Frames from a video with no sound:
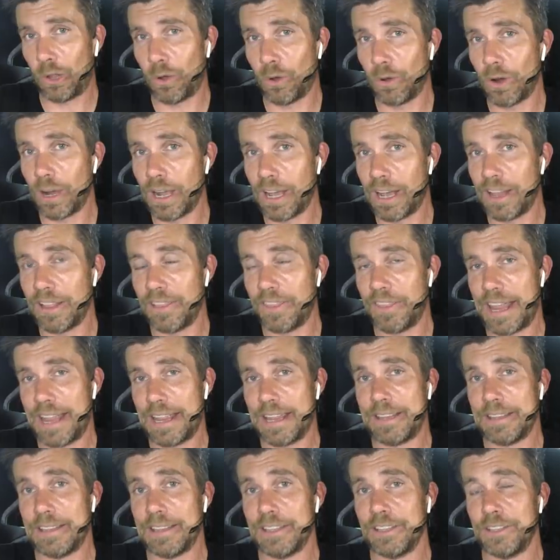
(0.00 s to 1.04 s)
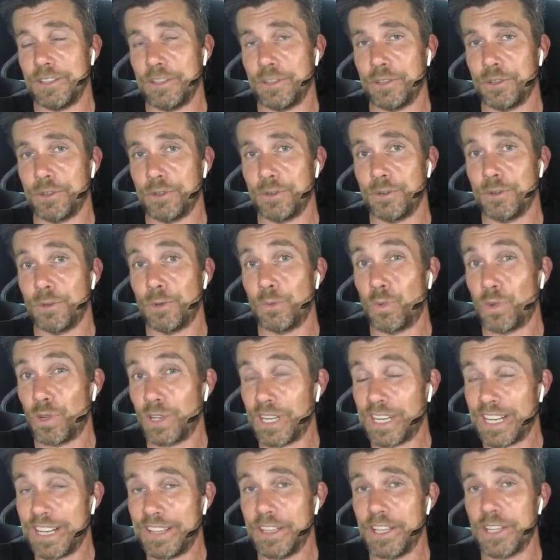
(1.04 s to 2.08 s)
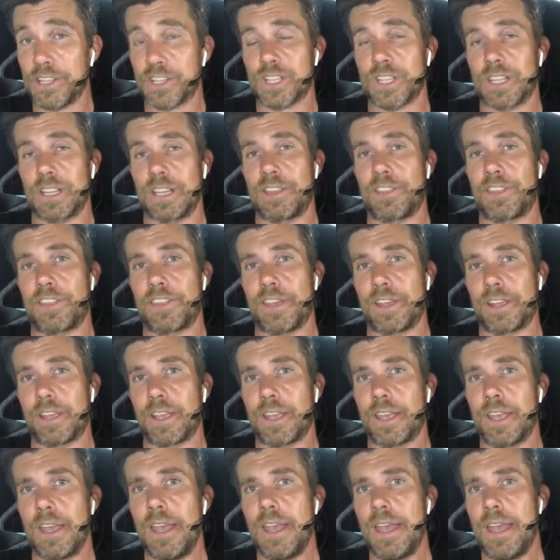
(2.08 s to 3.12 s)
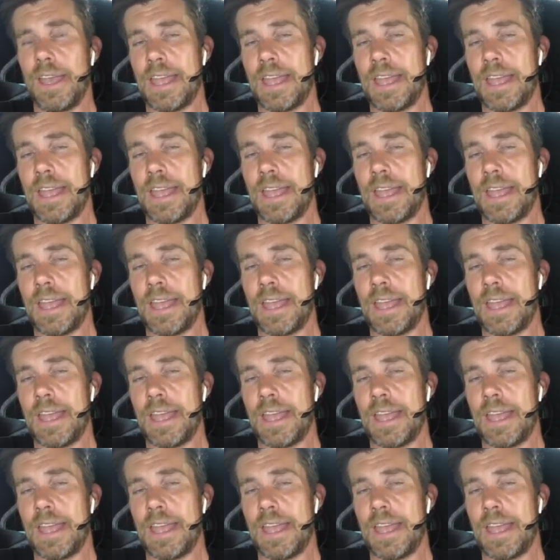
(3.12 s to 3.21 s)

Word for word: longer than you would initially think.